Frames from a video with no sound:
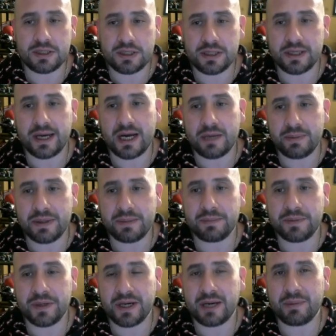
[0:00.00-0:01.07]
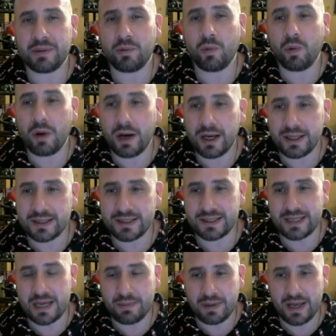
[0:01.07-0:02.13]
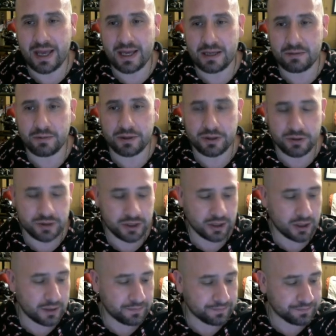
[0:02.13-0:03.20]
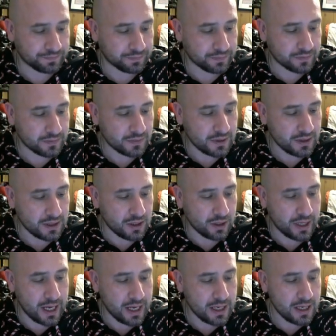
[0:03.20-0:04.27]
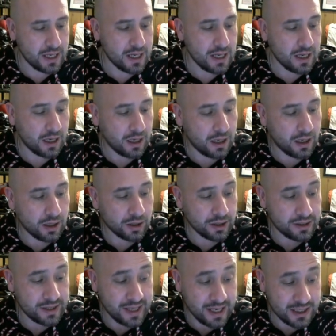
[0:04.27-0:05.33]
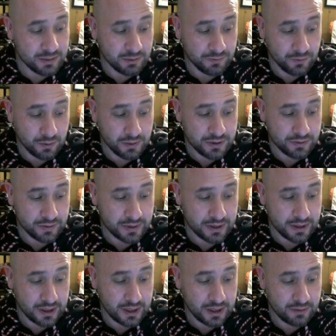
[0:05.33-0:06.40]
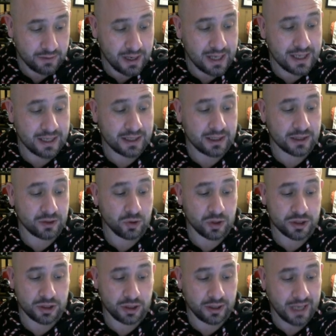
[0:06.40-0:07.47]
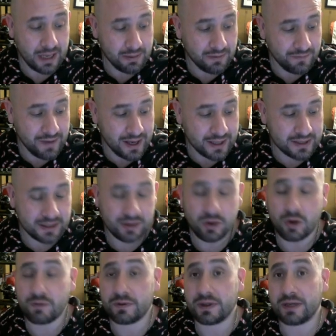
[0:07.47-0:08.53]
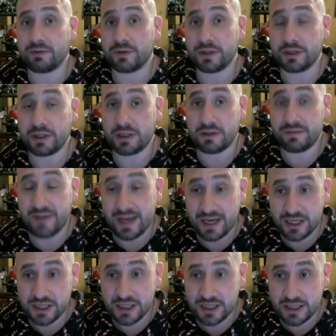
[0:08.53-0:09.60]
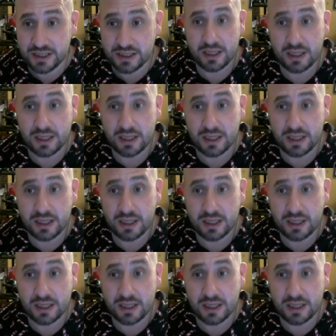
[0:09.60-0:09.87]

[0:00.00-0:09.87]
gotta be one step ahead when using her. Okay. Her intangible form is really good, right? It can ignore certain game effects and offer like really good advantages.